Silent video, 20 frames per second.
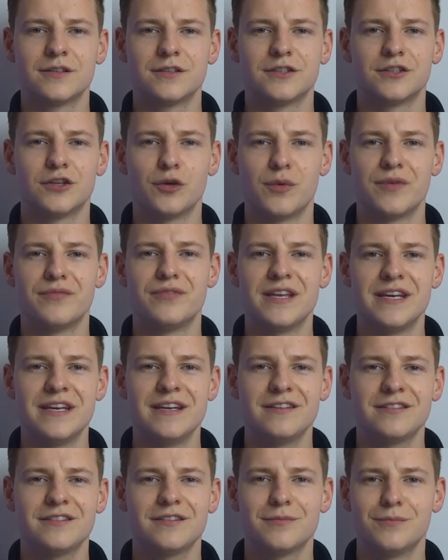So with
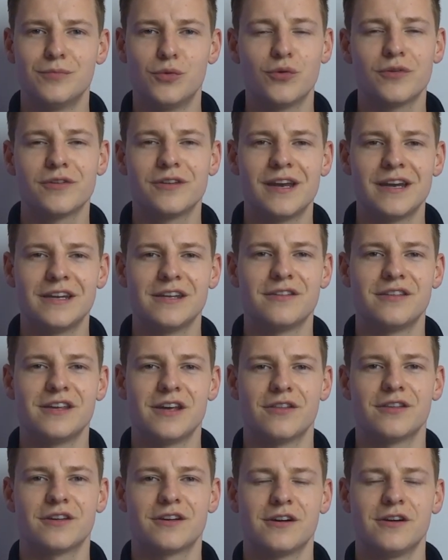these, more than any of the
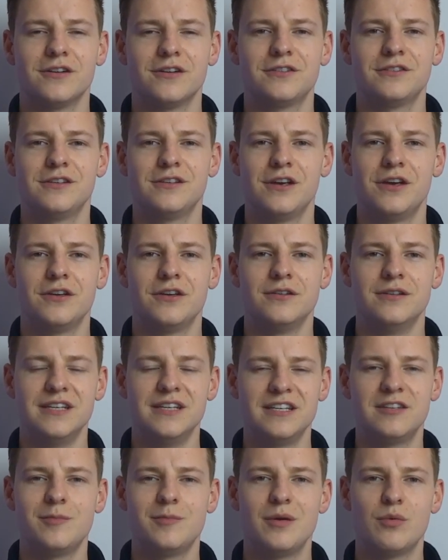other cards, you
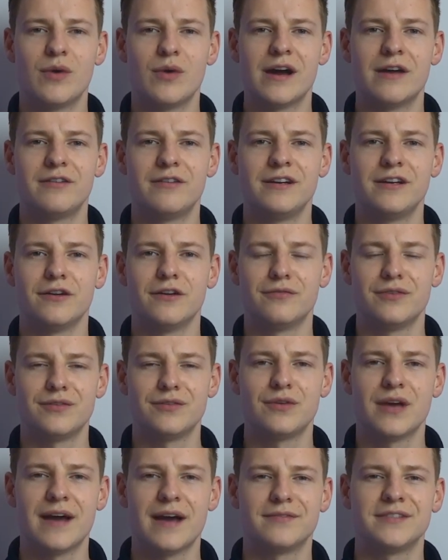need to be wary of
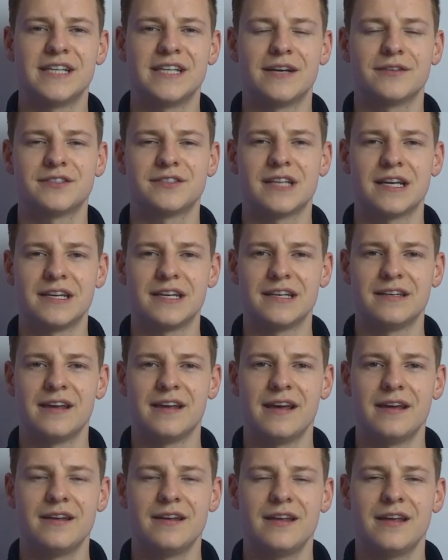if you have any outstanding
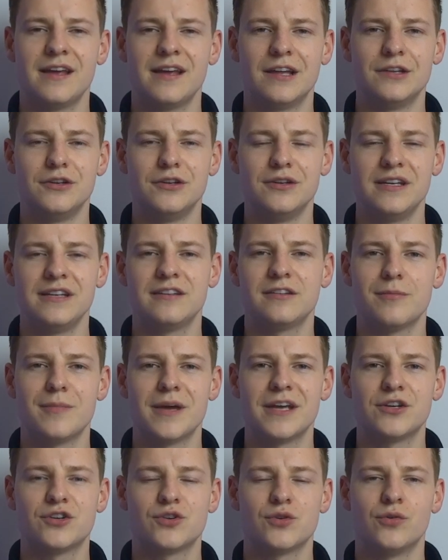debt and you need to
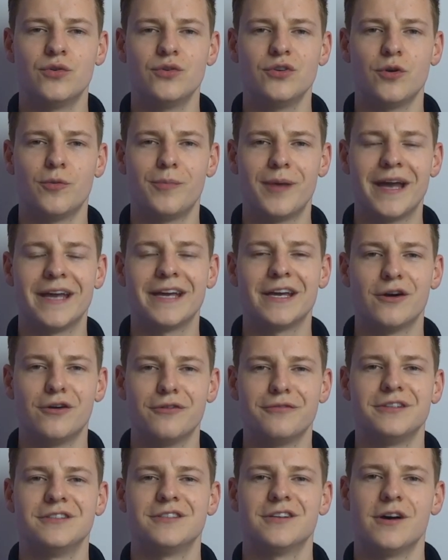make sure you're paying it
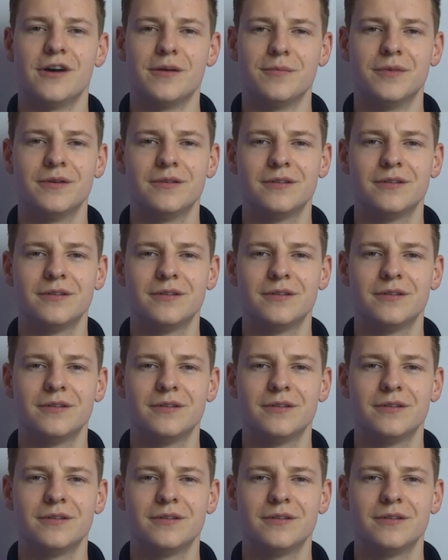off in time.